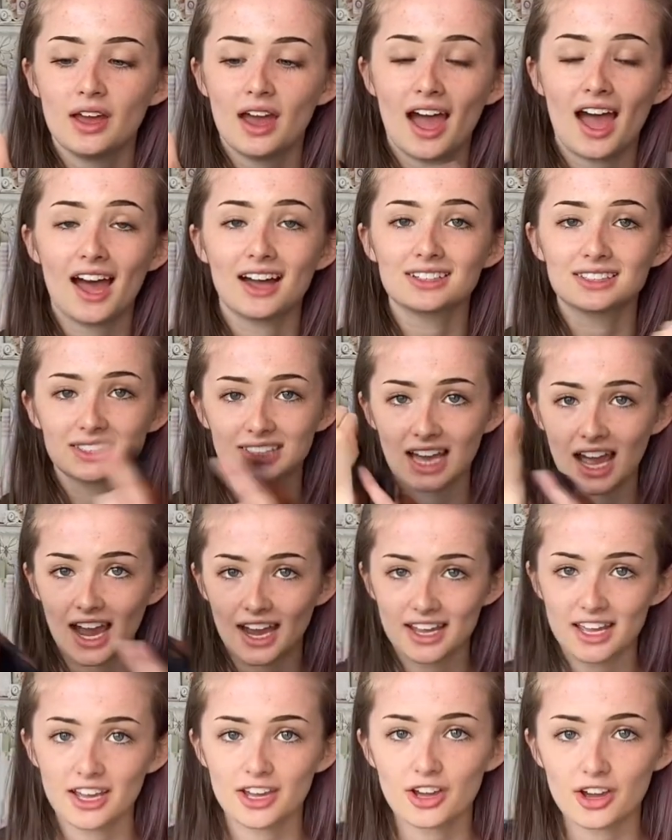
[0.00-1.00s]
I'll
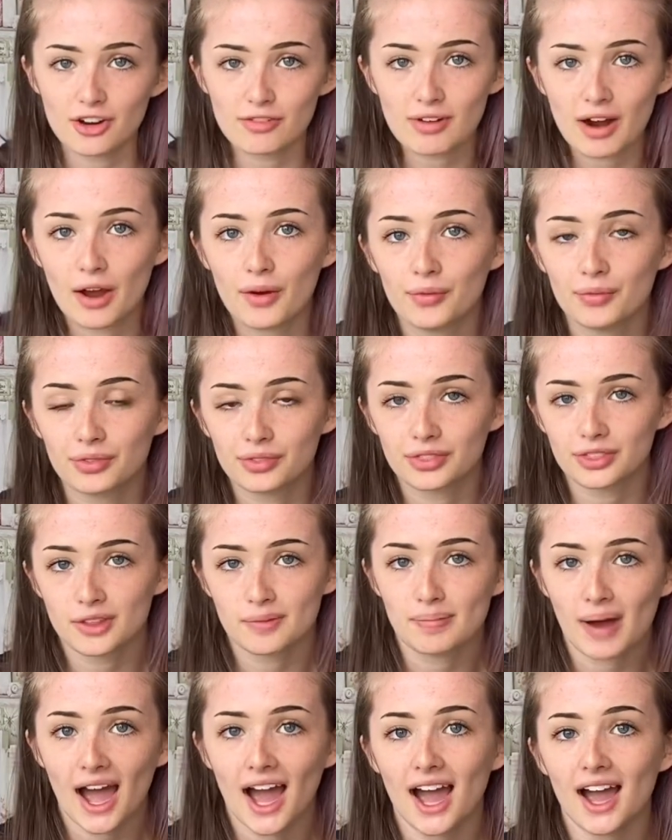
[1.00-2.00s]
tie it around the
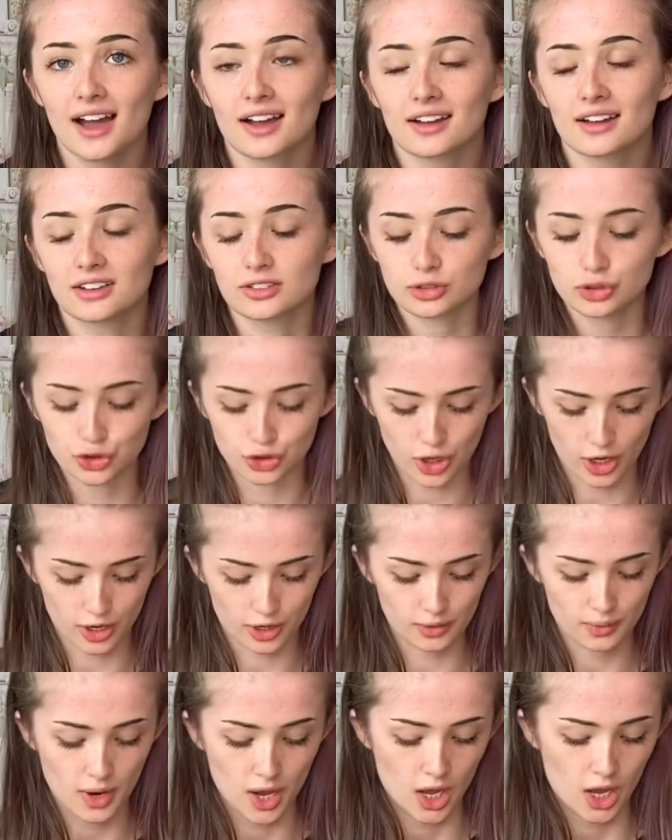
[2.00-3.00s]
back,
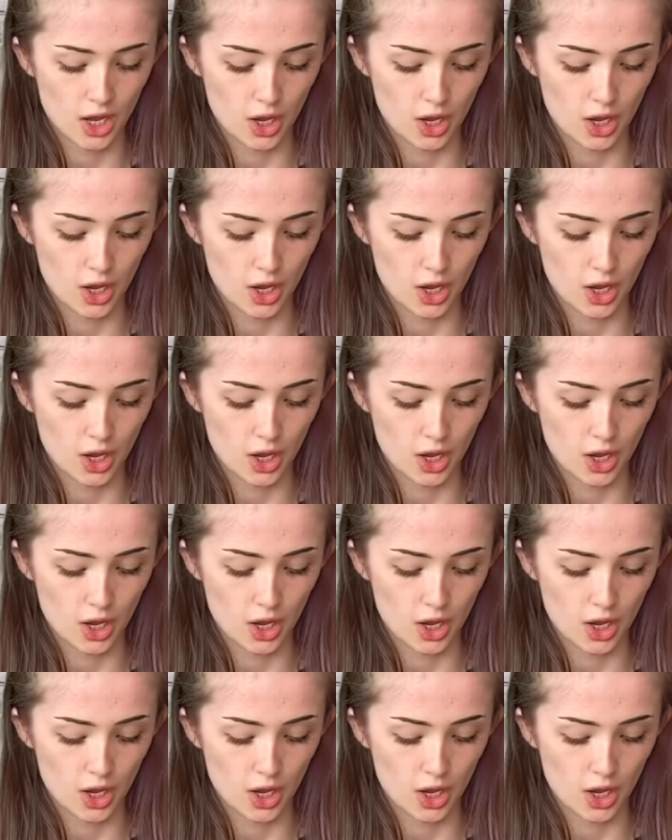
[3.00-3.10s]
so